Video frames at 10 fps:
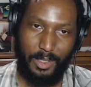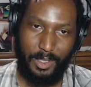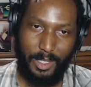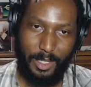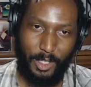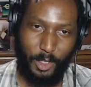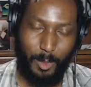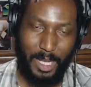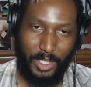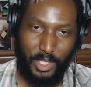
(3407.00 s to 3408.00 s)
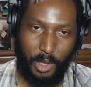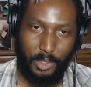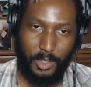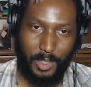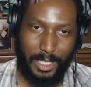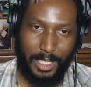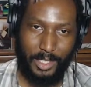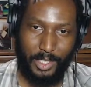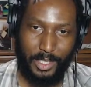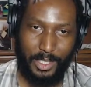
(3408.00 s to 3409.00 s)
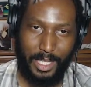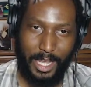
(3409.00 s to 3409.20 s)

human social conditions